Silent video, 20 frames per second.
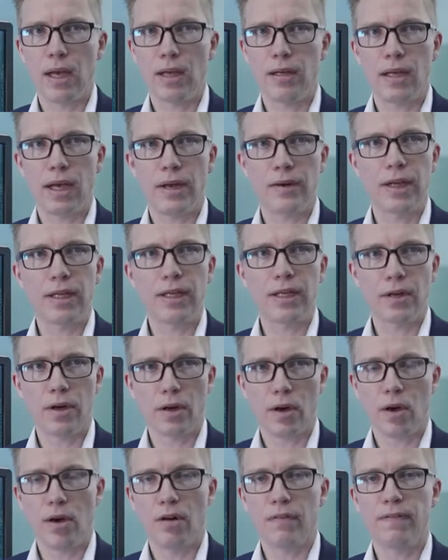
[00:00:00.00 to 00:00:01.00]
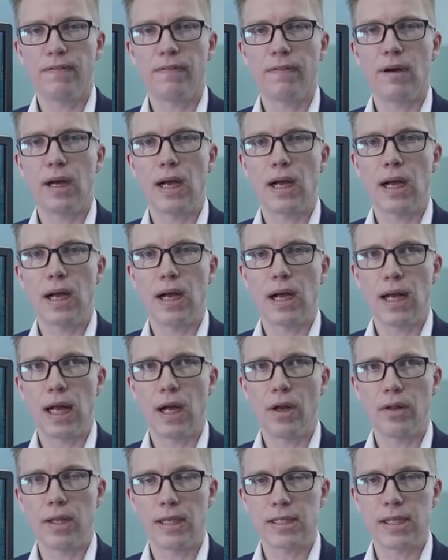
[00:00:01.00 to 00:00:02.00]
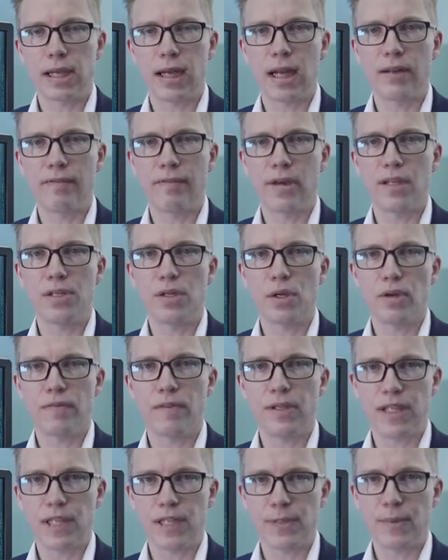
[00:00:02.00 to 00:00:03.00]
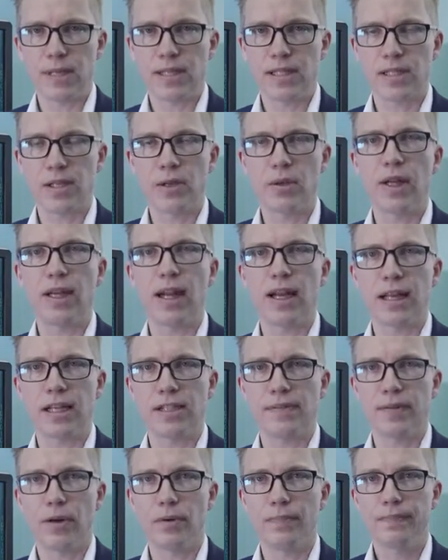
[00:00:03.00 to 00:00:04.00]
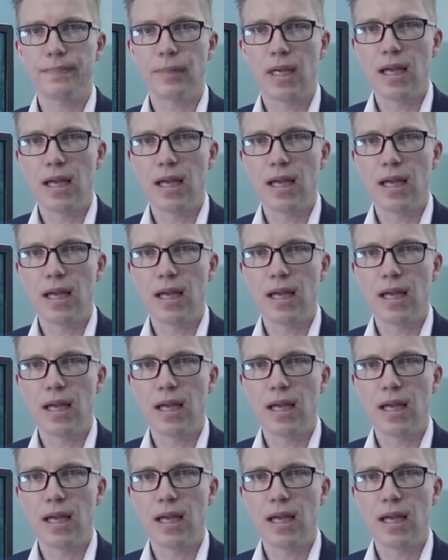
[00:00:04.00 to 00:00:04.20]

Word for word: a Director of Analytics and Advanced Services Business Unit at EXFO.